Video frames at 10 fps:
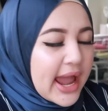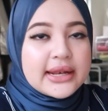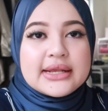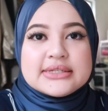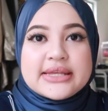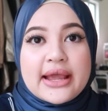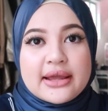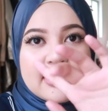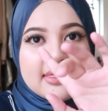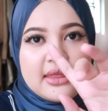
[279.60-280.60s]
And the
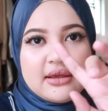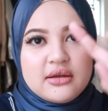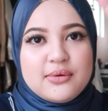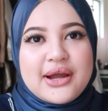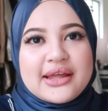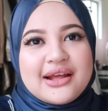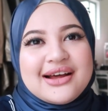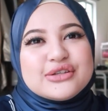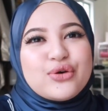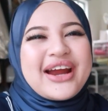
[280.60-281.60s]
second thing, yang aku
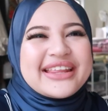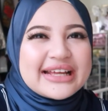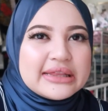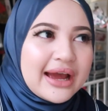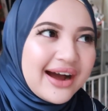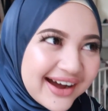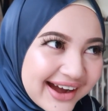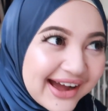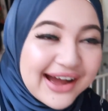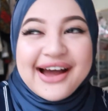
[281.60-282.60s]
kata, sorry kata ketiak.
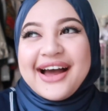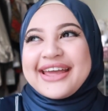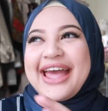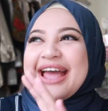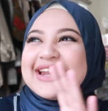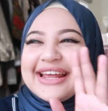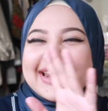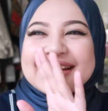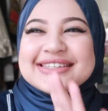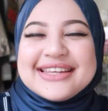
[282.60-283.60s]
Okay, and the
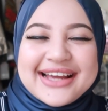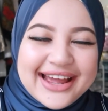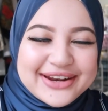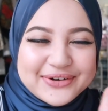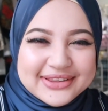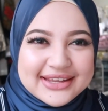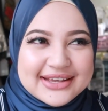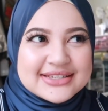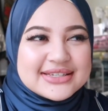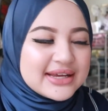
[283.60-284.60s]
next thing I
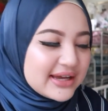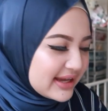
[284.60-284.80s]
notice